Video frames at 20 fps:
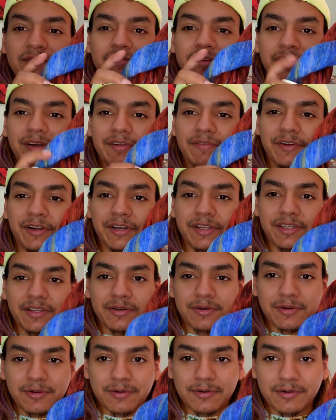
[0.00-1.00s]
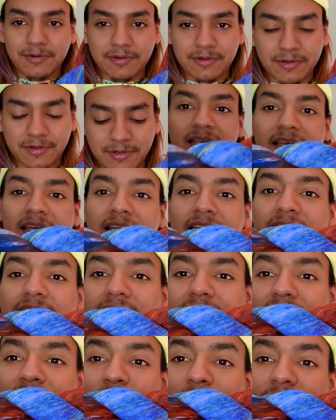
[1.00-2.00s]
Very, very cool.
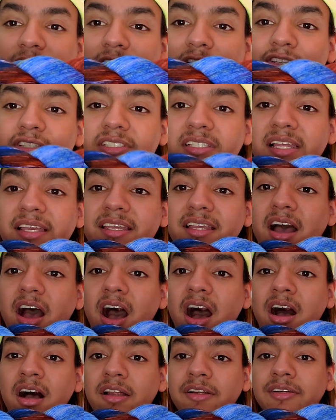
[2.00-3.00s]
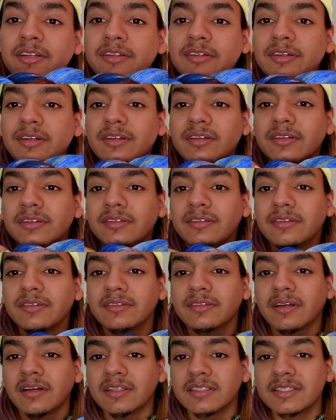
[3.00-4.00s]
So this is what it looks like
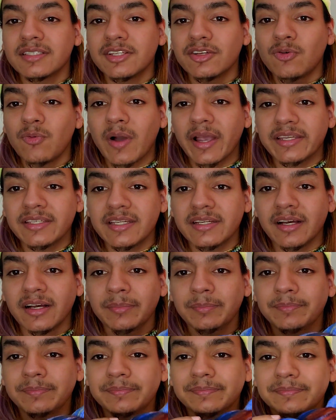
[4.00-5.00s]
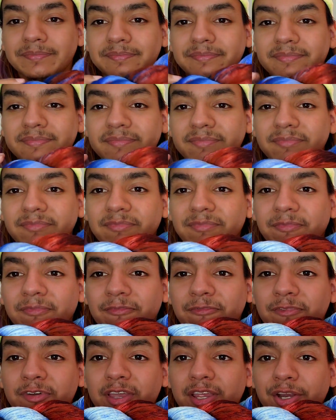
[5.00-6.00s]
still winded up.
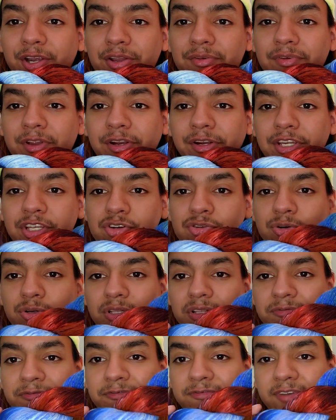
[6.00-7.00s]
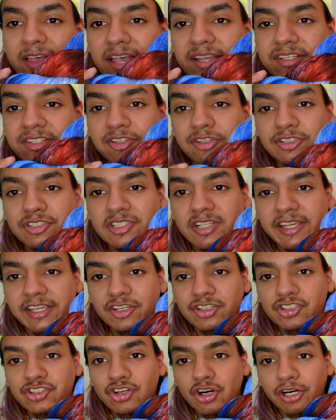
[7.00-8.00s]
Very, very cool effect. There's like
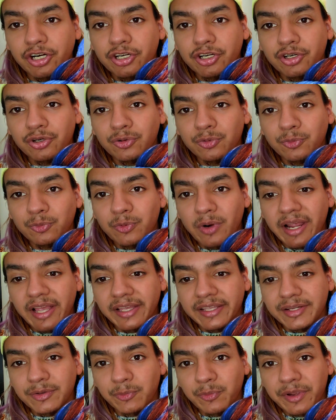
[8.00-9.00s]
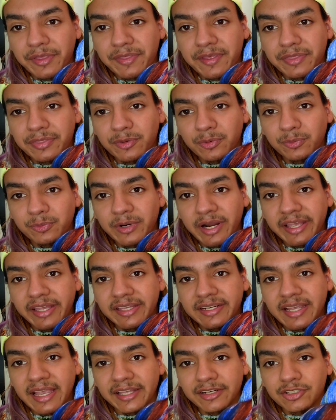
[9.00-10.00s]
a darker red within the
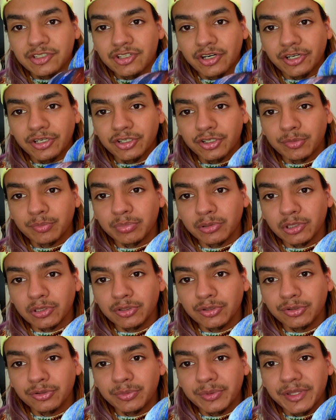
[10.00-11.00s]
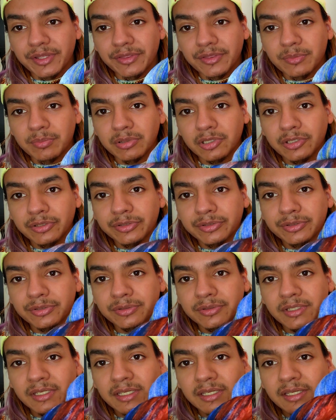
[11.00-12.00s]
red and a darker blue within the
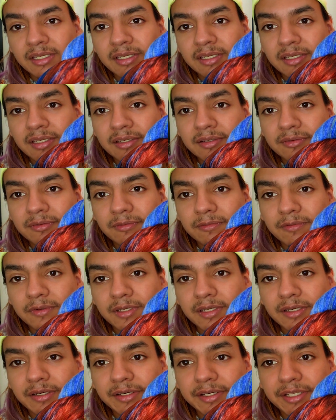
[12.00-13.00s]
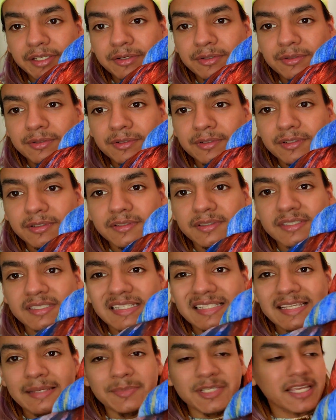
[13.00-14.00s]
blue. Very cool. It's
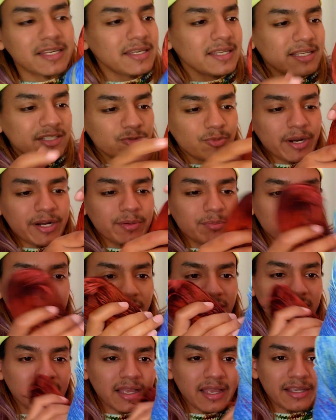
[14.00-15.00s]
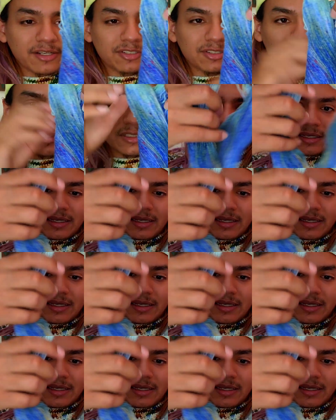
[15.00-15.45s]
the same technique as Red Umbrella, actually.